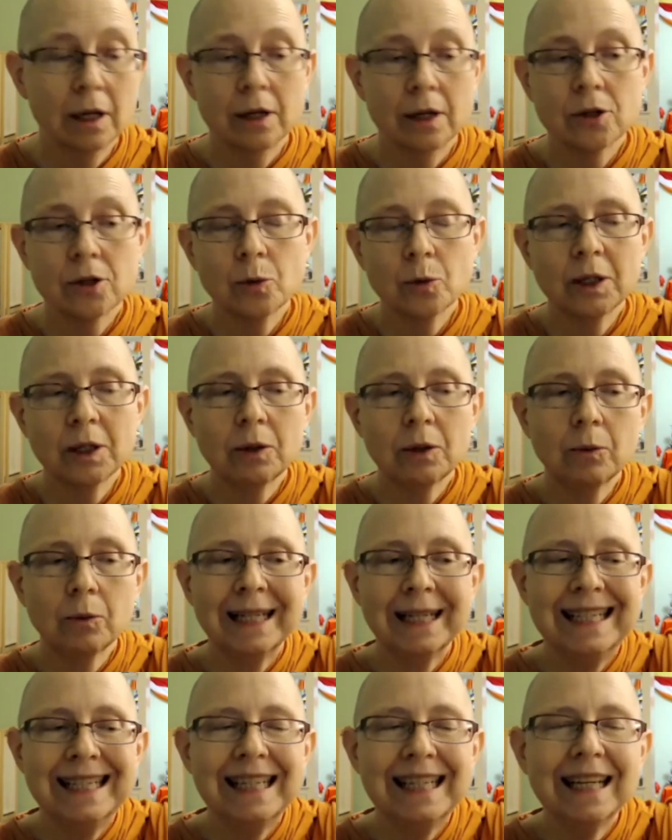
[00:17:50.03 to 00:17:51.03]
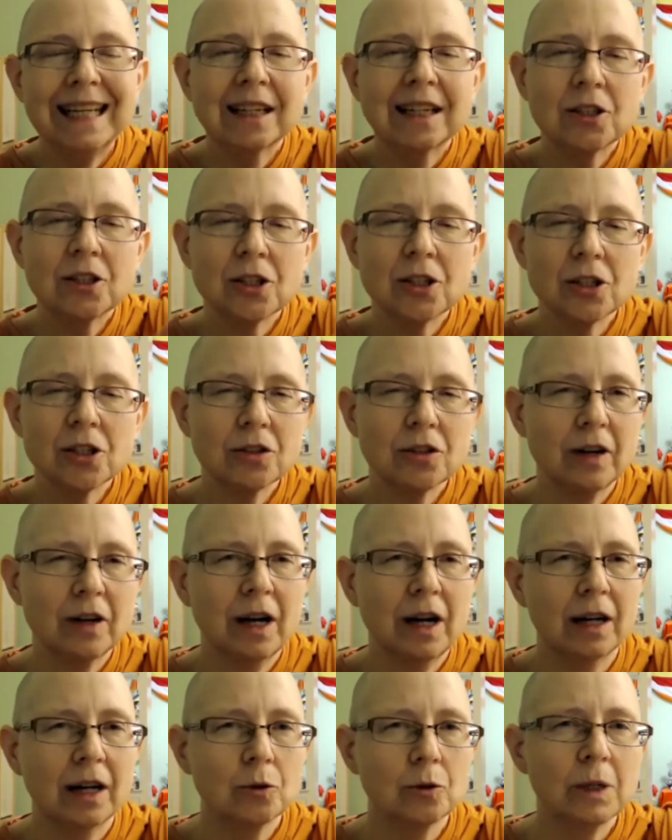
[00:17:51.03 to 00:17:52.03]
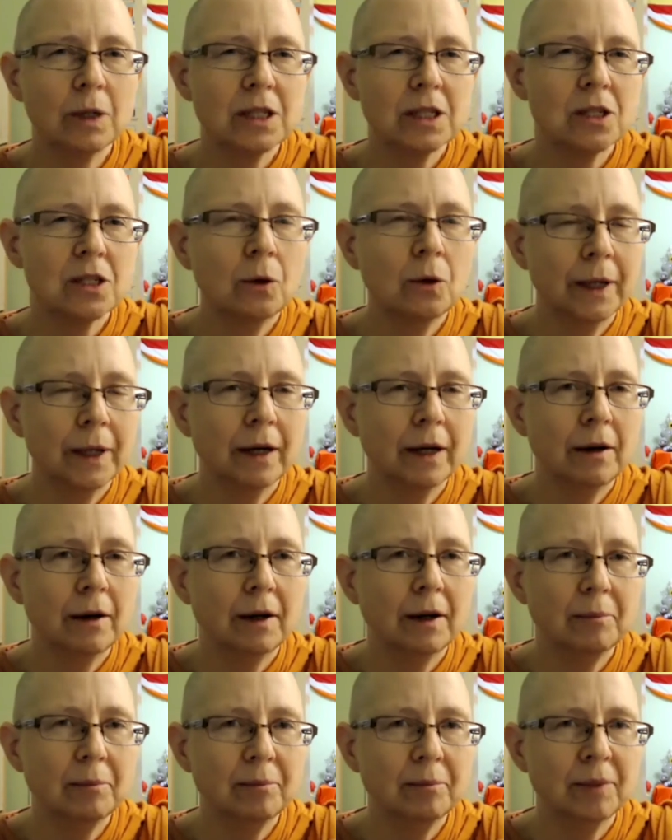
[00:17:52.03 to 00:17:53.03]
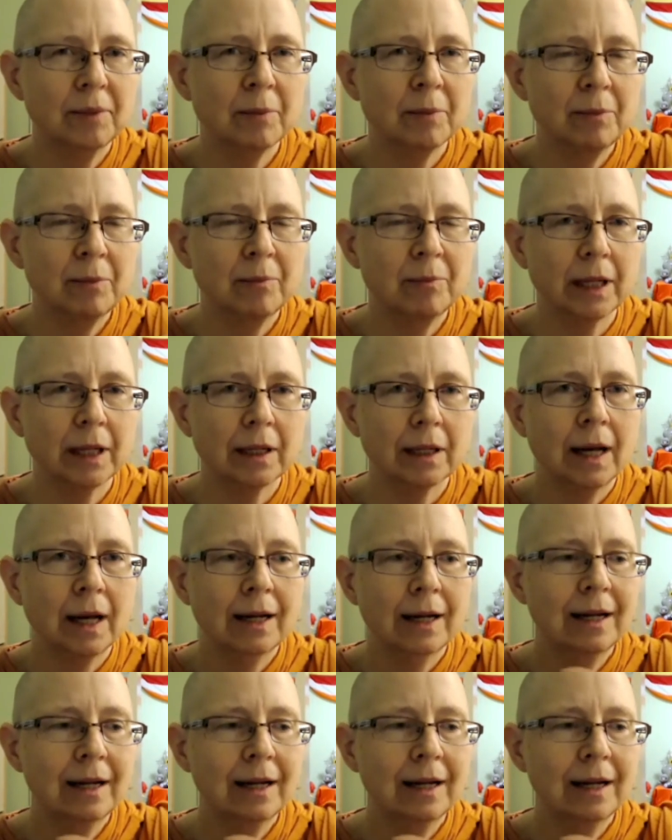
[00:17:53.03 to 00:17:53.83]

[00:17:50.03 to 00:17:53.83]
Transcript: So we deconstruct what's going on bit by bit.